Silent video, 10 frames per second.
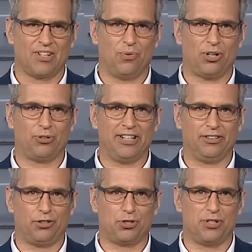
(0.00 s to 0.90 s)
What a great
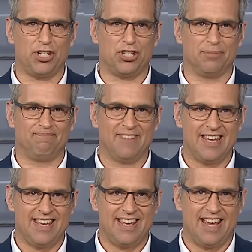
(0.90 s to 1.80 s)
little tradition.
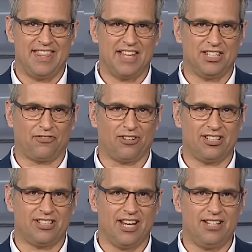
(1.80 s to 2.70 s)
And that's it for
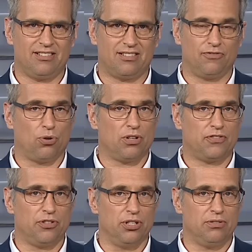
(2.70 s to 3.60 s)
us tonight. Of course,
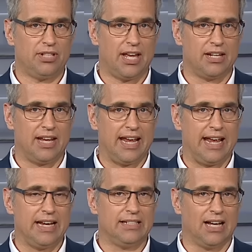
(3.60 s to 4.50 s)
for news, head
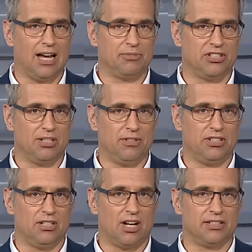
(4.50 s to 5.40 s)
anytime to
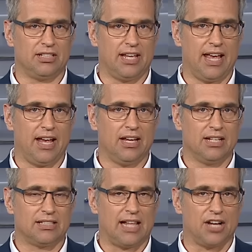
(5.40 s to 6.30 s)

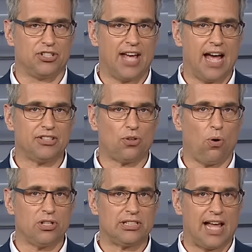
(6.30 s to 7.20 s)
cbc.ca/sask
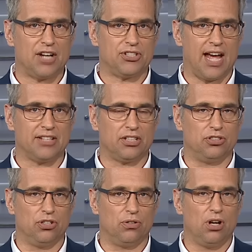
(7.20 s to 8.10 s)
or
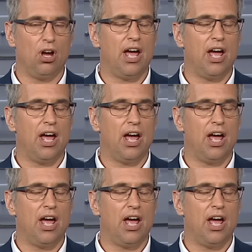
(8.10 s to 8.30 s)
/Saskatoon.